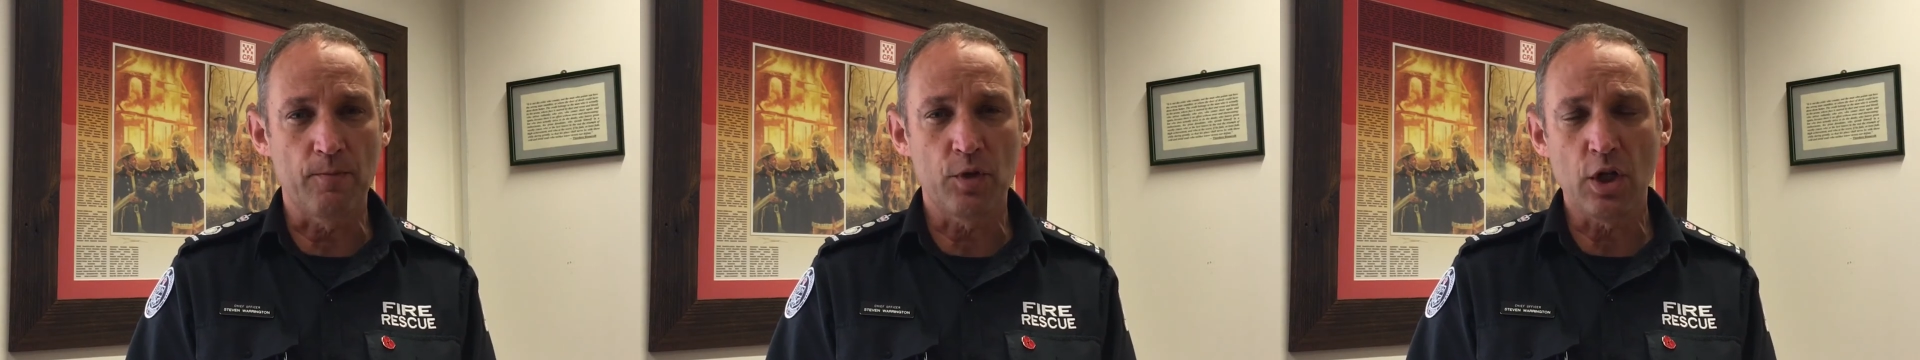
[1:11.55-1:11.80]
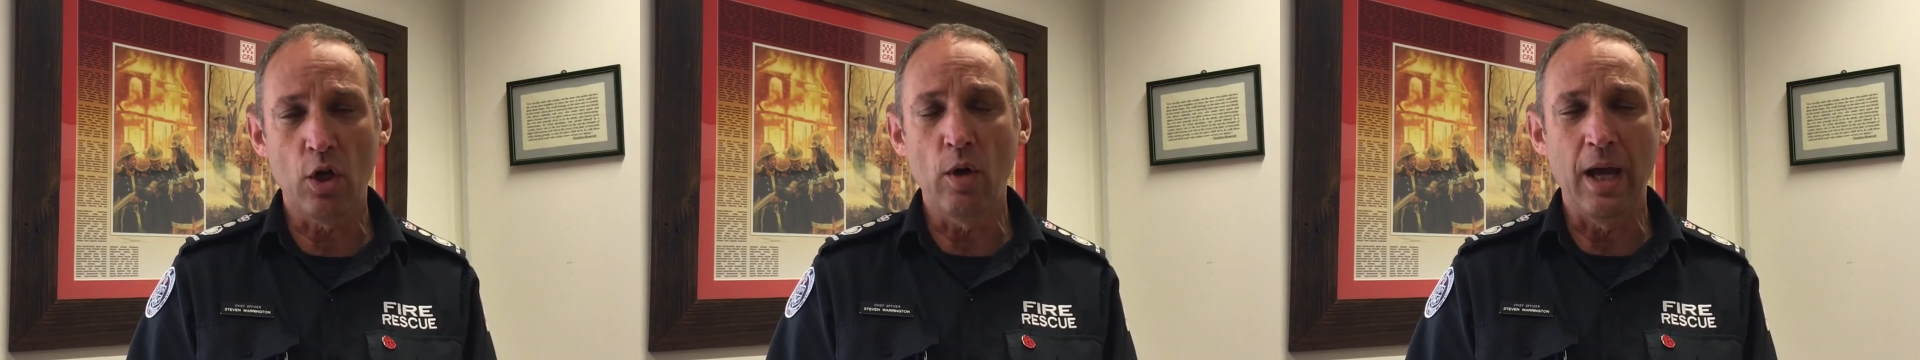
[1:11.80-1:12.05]

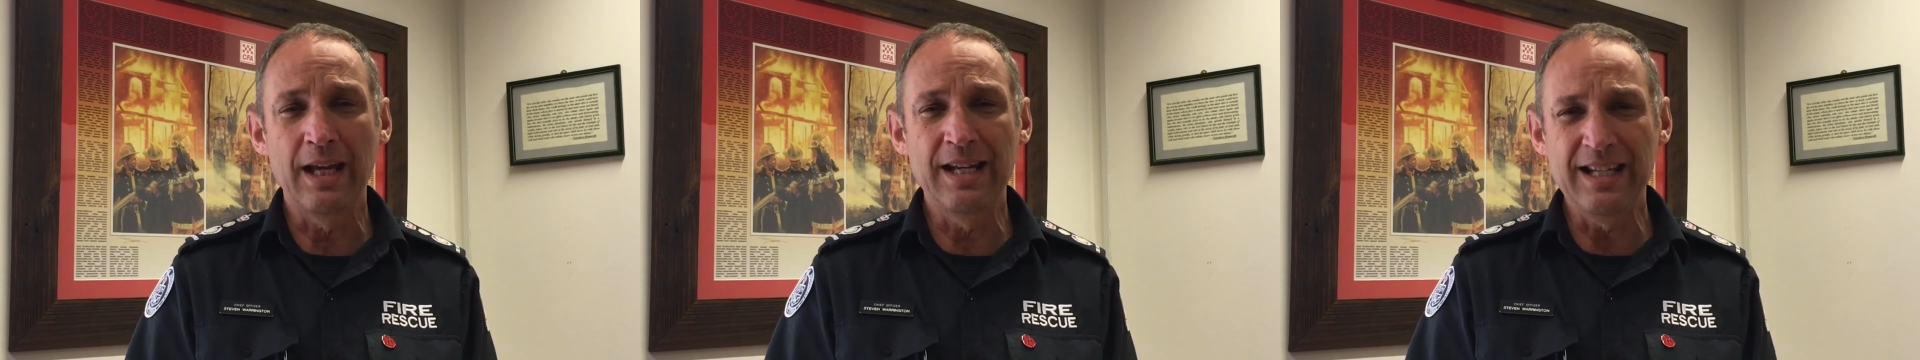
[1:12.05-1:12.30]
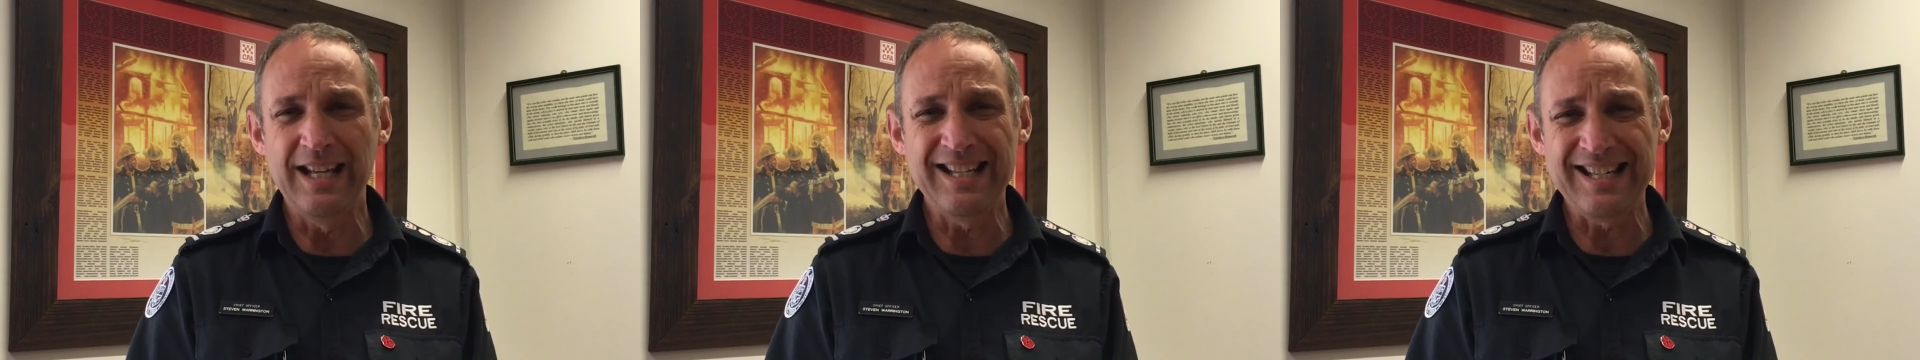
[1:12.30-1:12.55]
So
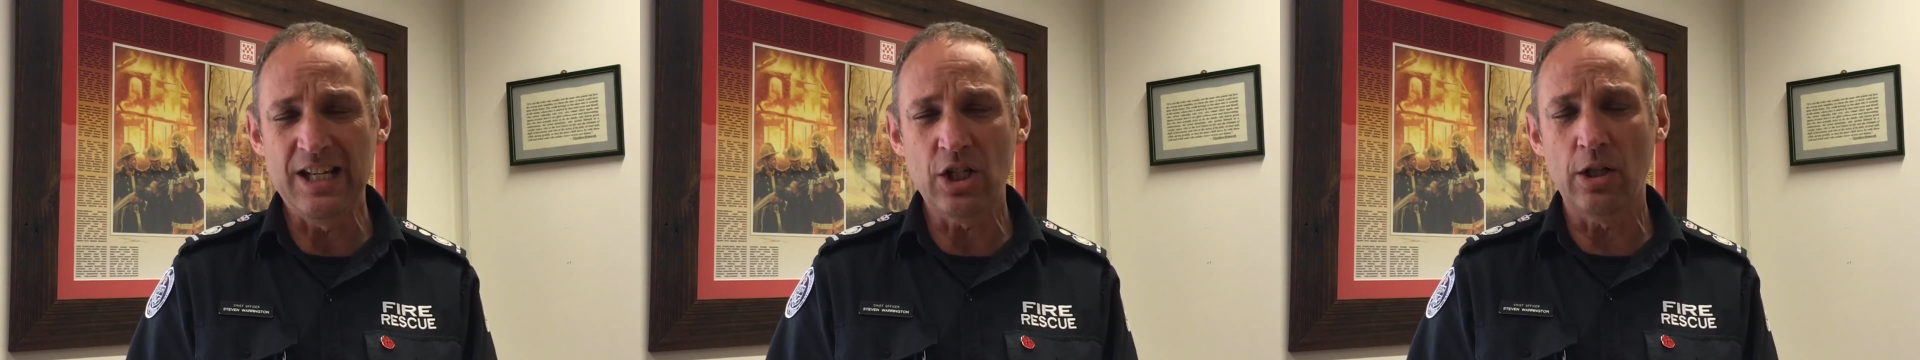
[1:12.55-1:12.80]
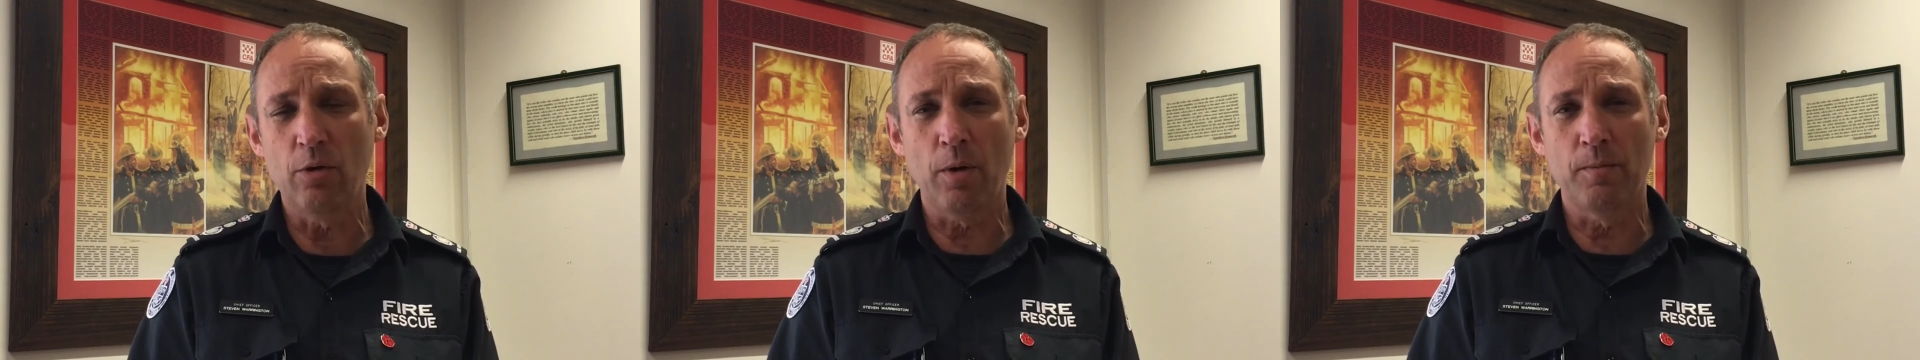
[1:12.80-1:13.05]

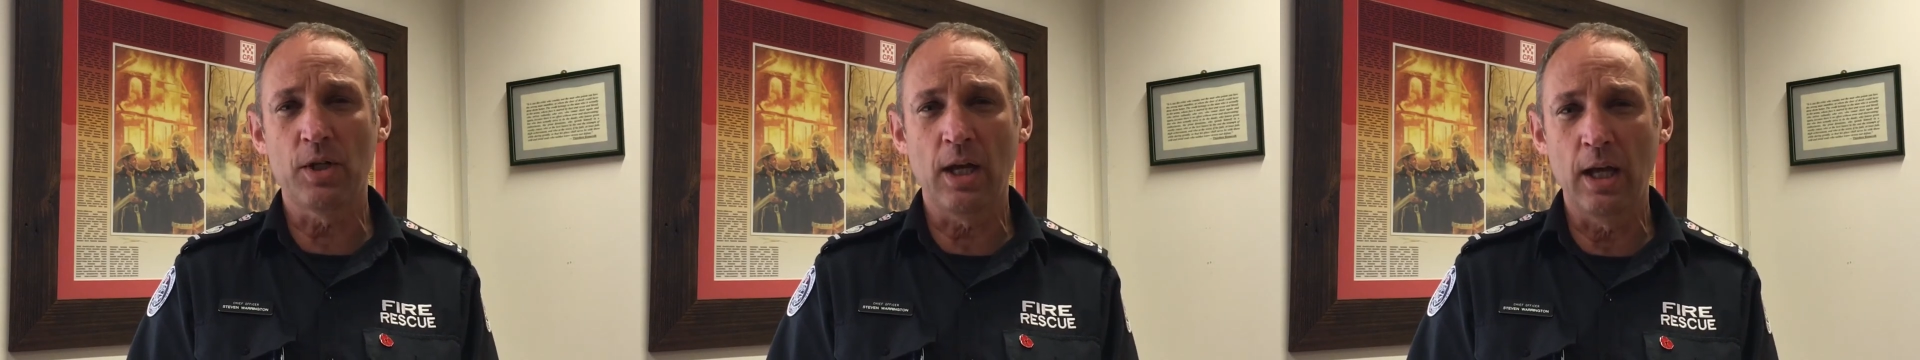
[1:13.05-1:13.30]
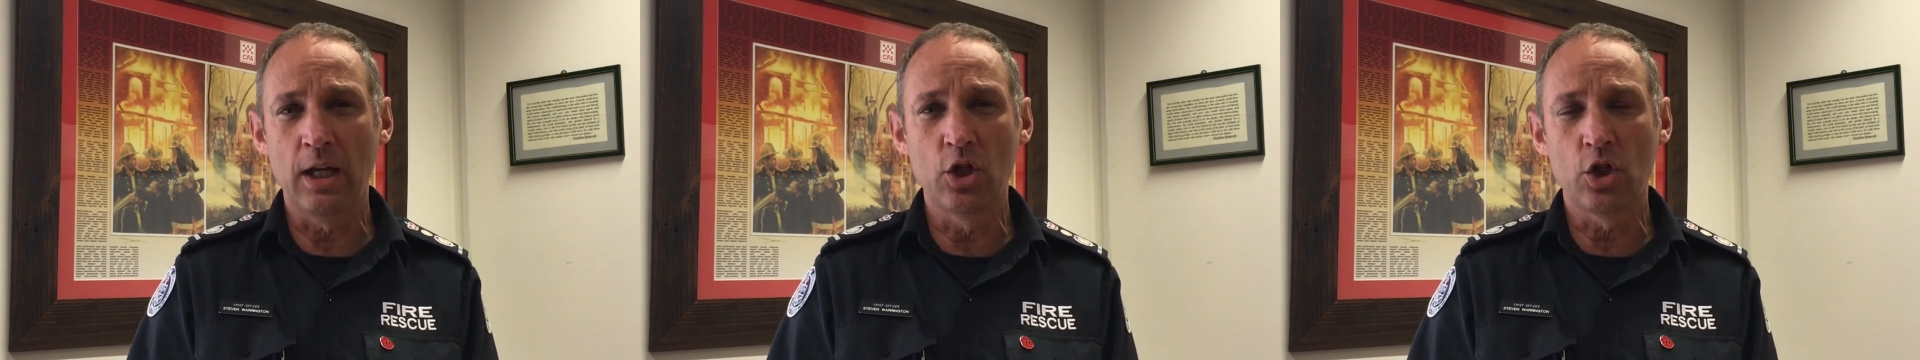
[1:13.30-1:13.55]
essentially what I'm
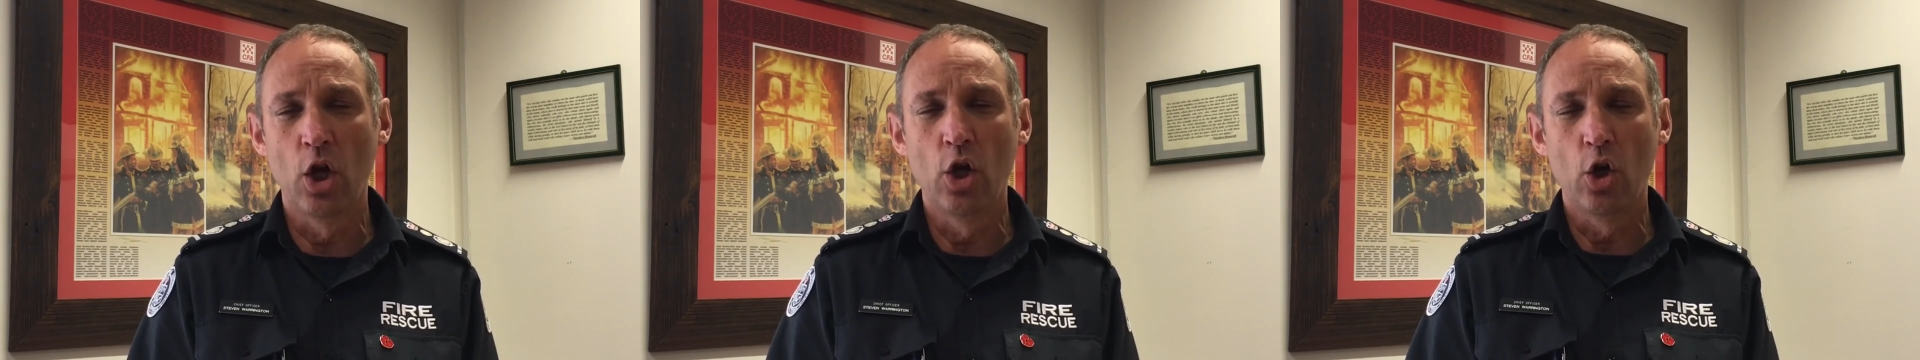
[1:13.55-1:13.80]
saying is